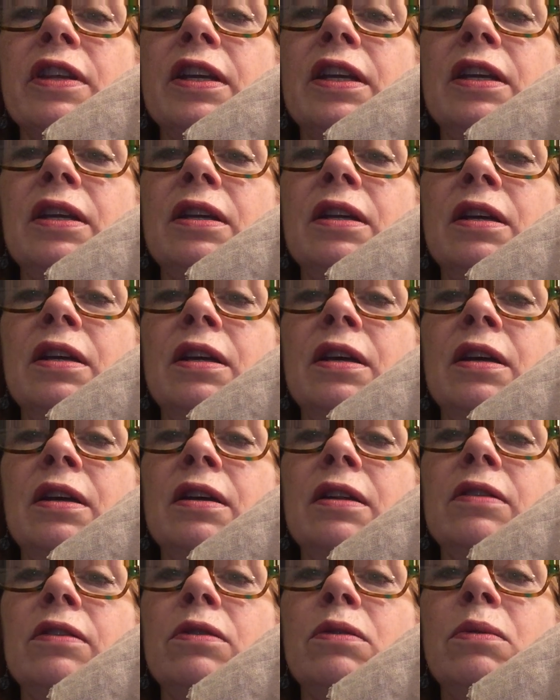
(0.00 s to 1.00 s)
the
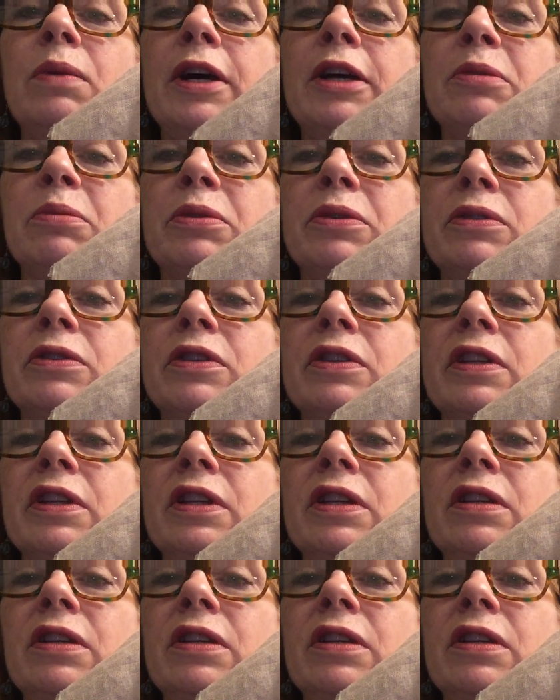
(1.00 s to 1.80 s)
little white bird to the